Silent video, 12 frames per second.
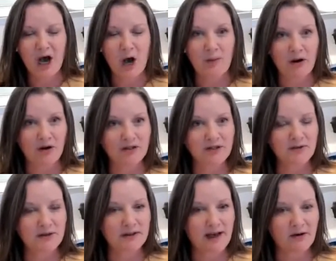It
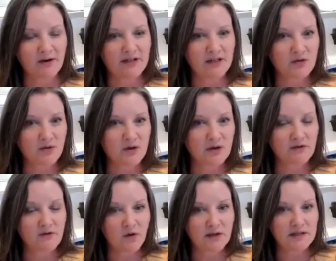also allowed us to
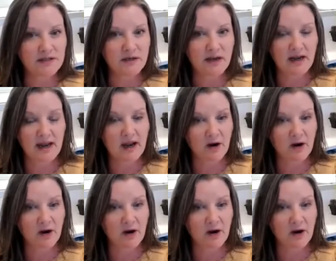really focus in